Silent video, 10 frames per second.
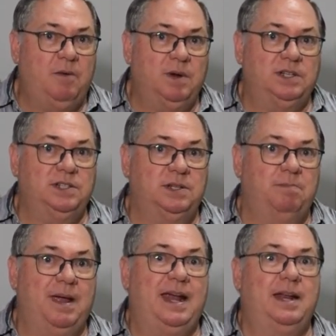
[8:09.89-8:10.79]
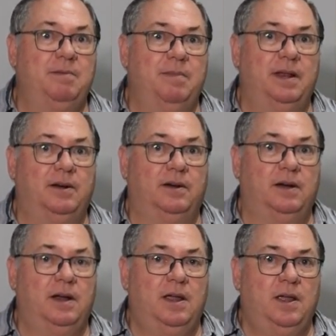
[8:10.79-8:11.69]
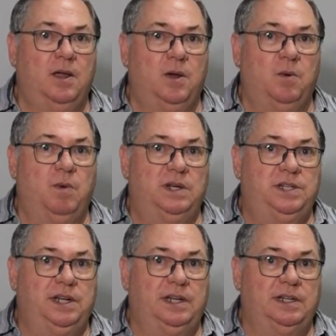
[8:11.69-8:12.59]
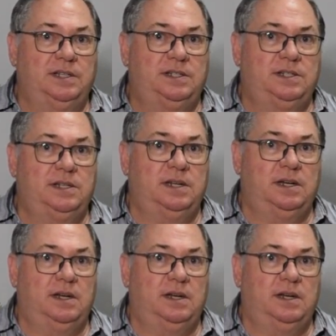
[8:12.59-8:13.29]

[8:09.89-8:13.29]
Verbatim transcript: which is a beta emitter, which is